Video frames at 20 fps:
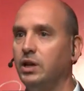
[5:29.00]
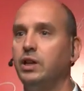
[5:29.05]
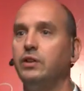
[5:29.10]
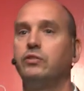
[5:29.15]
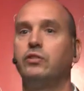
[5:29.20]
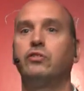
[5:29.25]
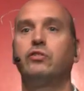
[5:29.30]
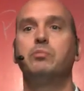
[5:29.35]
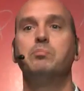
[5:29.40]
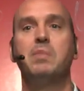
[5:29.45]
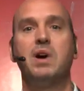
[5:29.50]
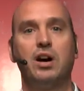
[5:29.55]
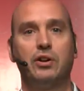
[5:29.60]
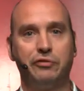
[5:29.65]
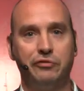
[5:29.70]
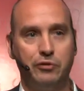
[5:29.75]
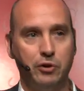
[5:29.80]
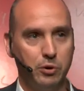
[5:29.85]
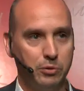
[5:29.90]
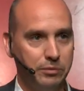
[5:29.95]
It's a
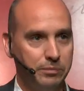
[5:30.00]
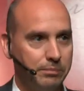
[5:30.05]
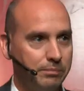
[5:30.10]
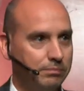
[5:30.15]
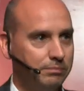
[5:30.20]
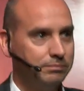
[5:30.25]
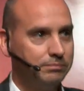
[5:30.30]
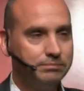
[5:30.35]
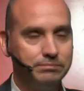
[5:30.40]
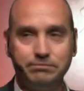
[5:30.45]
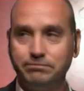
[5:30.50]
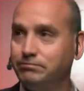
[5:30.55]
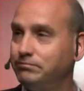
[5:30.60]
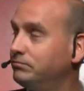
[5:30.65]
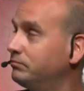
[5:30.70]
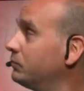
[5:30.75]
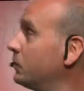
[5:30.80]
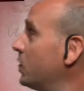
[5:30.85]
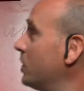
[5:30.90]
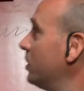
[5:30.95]
smartphone.
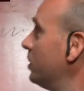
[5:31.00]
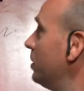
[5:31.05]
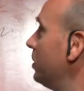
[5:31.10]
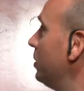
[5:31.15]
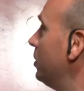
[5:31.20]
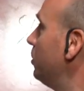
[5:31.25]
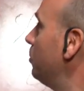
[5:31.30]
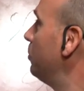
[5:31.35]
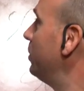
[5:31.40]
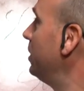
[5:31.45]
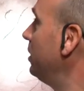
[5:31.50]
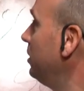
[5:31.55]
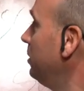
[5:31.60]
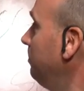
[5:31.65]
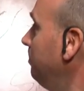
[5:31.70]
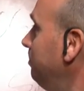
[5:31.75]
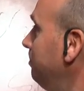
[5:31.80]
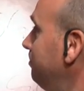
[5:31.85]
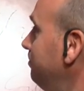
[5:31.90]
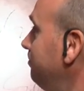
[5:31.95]

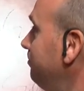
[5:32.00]
Well,